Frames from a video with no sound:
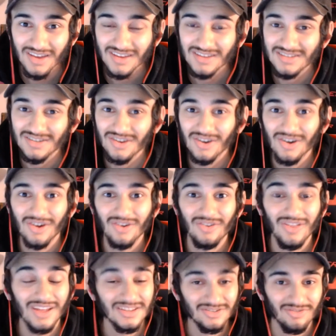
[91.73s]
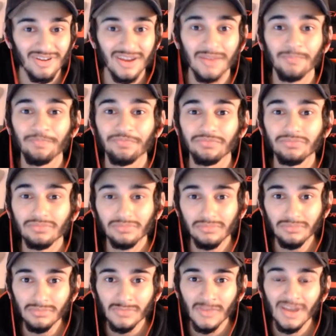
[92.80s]
So that's great.
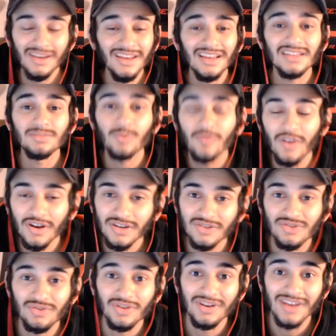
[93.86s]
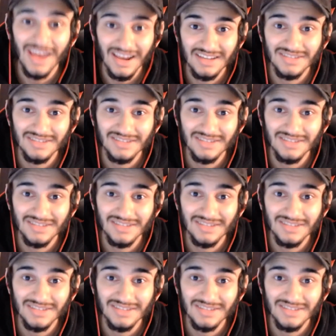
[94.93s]
And yeah, let's move on into the next